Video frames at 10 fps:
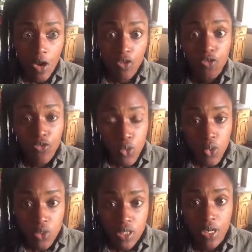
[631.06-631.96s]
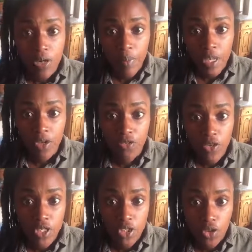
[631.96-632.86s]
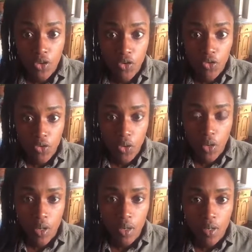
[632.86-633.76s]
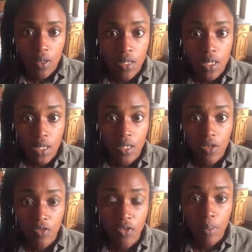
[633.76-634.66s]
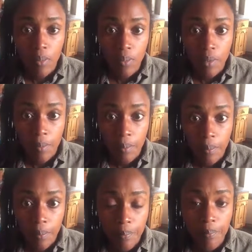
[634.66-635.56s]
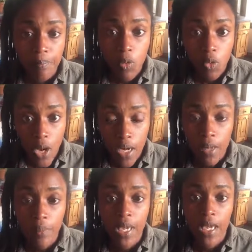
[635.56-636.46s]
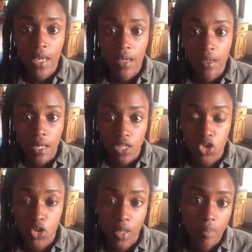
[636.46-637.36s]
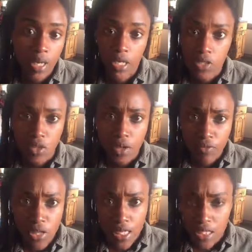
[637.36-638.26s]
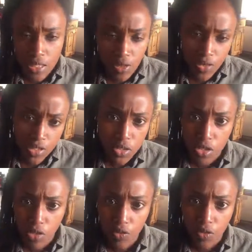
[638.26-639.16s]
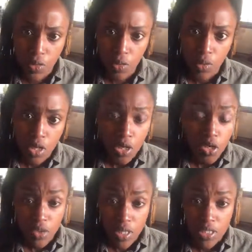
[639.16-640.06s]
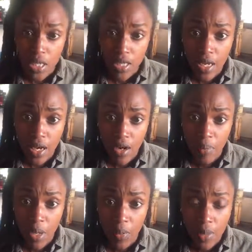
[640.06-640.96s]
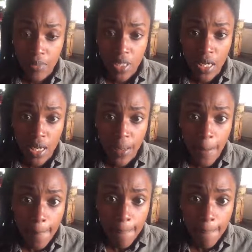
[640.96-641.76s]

foods that are beneficial for healing from chronic pain and joint pain. So if that's of interest of you, you can check that out on my website.